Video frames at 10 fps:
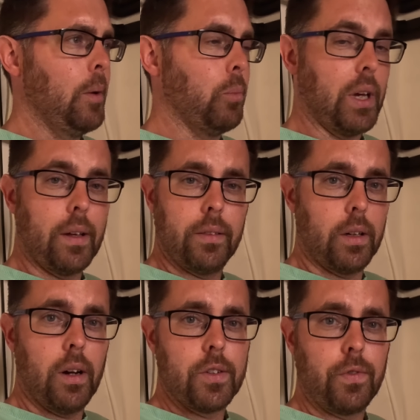But yeah, the
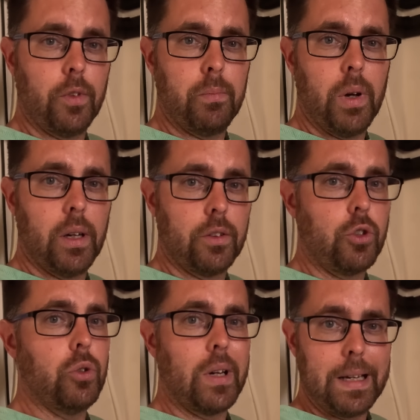guys from
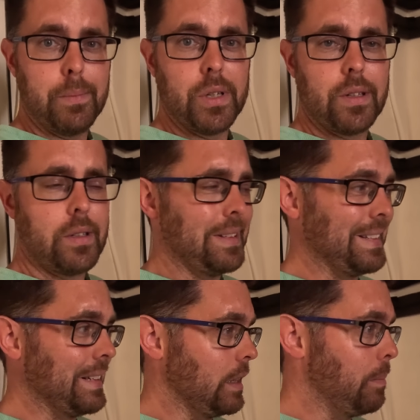Two Cleaners
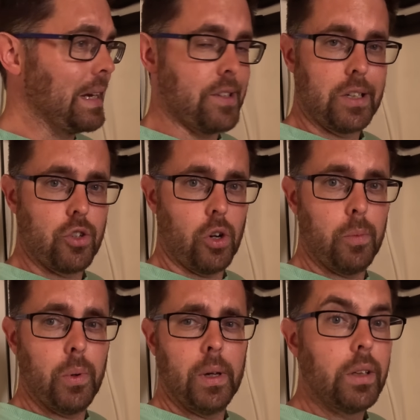did an amazing job.